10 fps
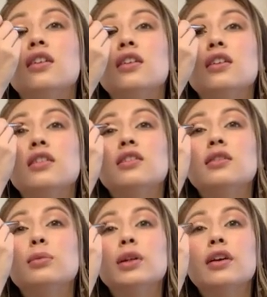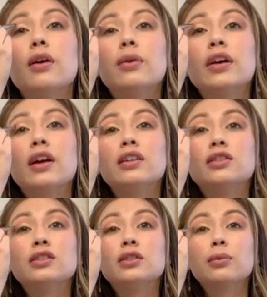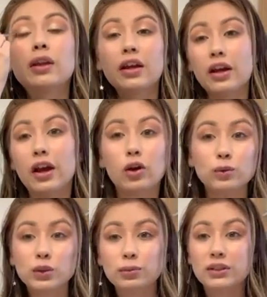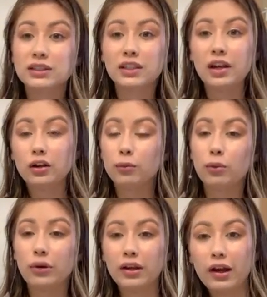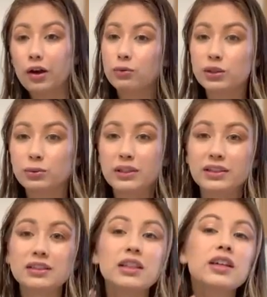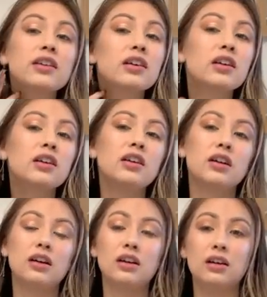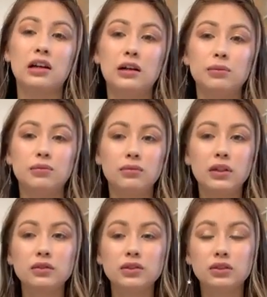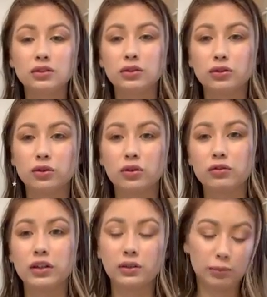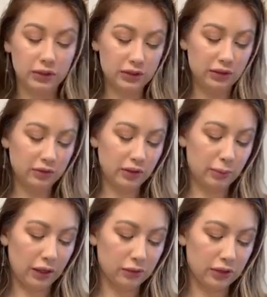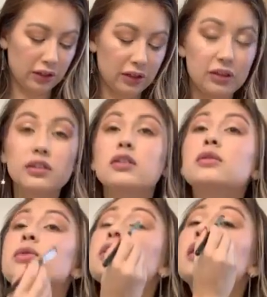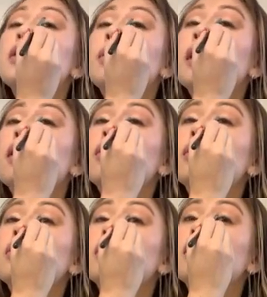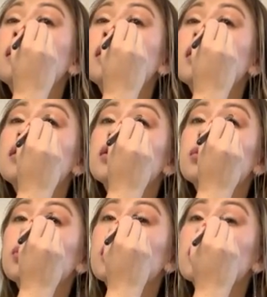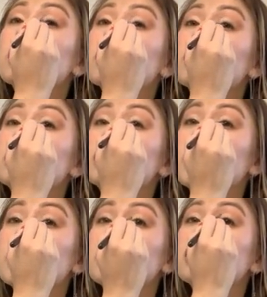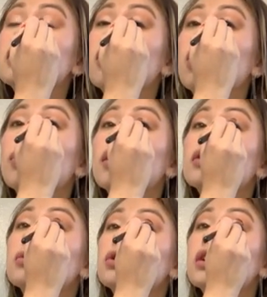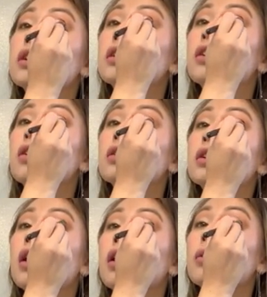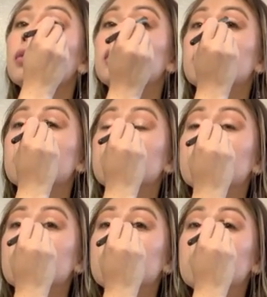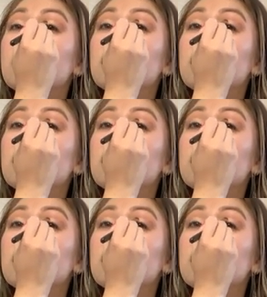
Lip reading: be going. I'm like, I hope she plays Skater Boy. Like, I hope she plays like, I don't know if the song's called Girlfriend, but it's definitely about that. I'm just like, wow, super excited. And she's the opener, so I'm trying to get there on time. Because I